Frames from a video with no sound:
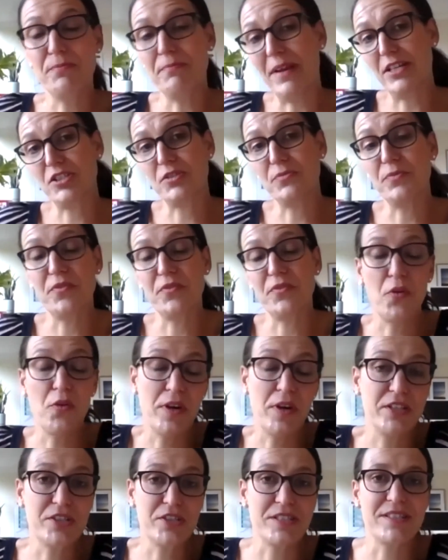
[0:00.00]
mentioned before,
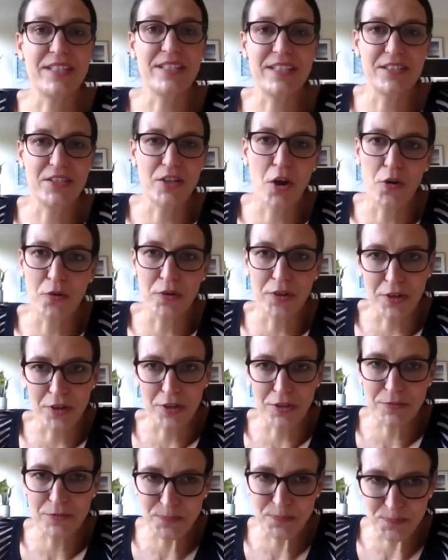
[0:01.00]
and just hit no,
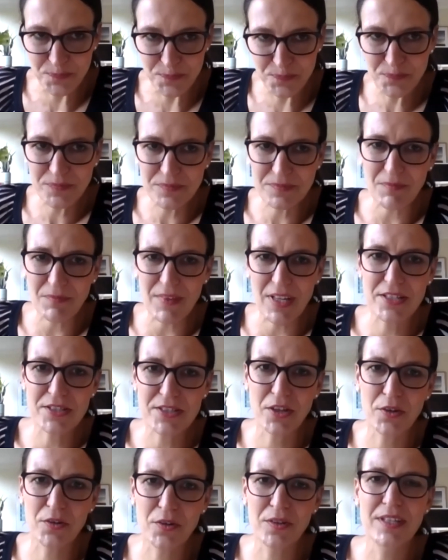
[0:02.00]

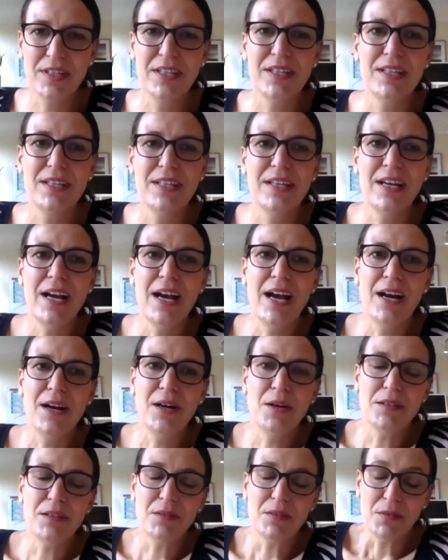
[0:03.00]
So,
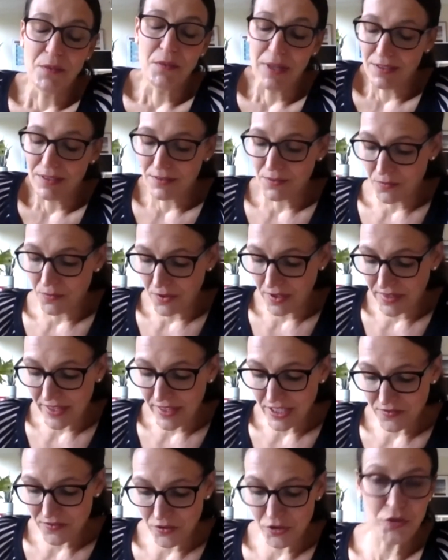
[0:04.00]
well, one
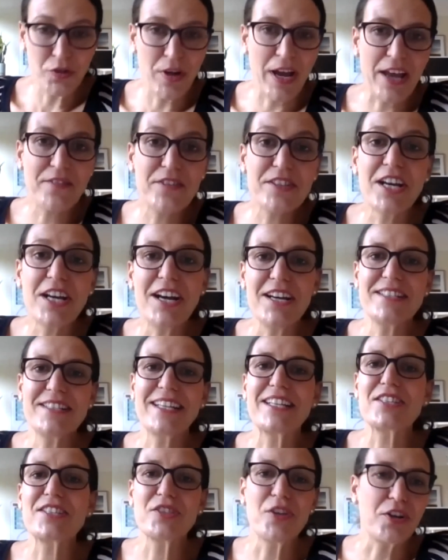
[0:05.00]
thing's for sure, advertising
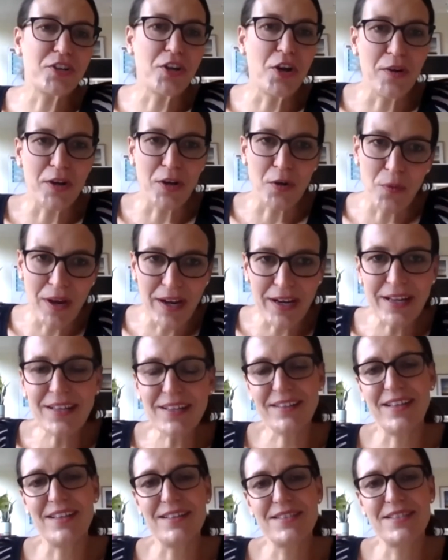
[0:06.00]
is not going
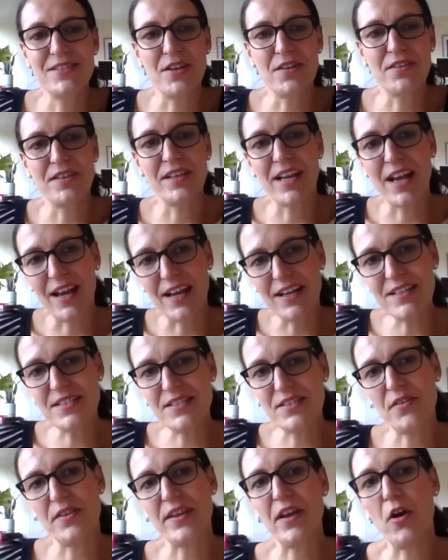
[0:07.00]
away. That's not the case.
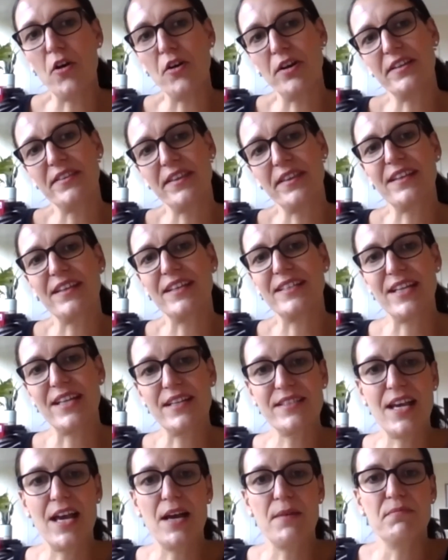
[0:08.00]
So the only thing that
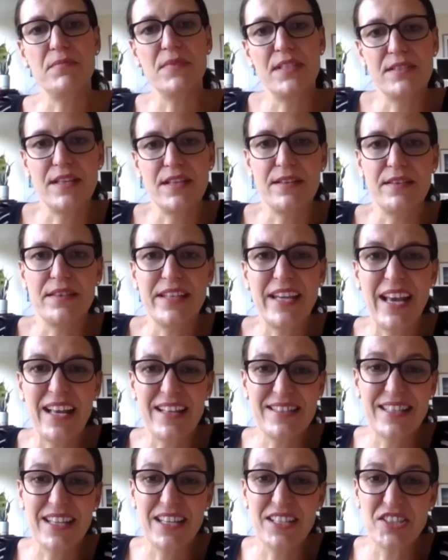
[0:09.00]
does happen is that the
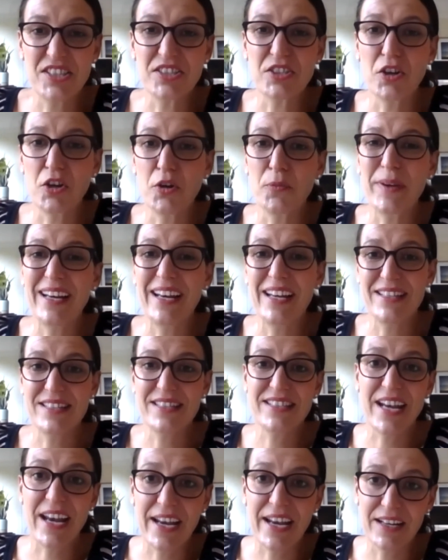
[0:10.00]
ads are just going to be less
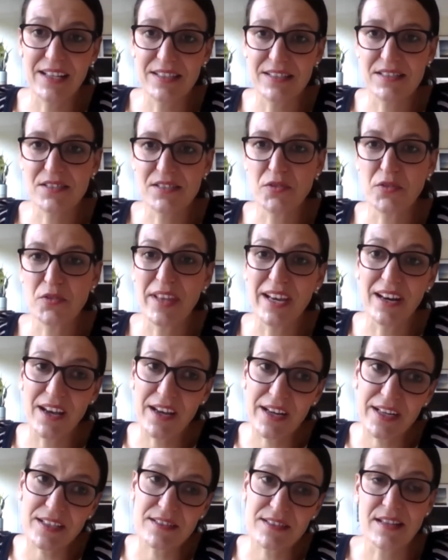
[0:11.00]
tailored to their
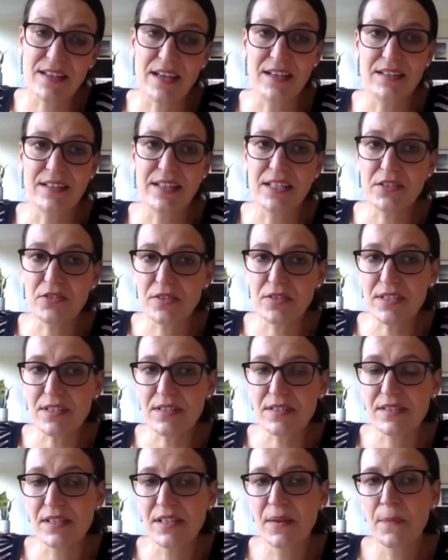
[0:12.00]
likes and
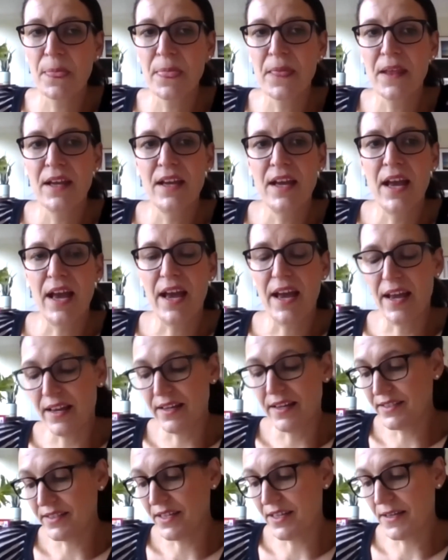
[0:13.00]
interests.
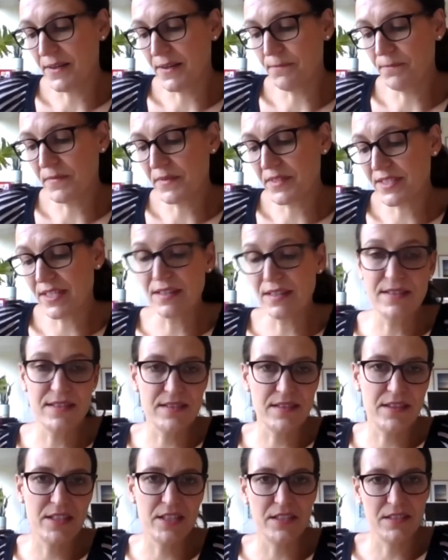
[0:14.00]
And since
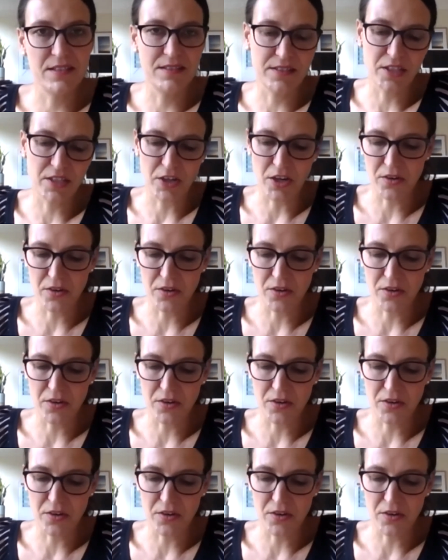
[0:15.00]
the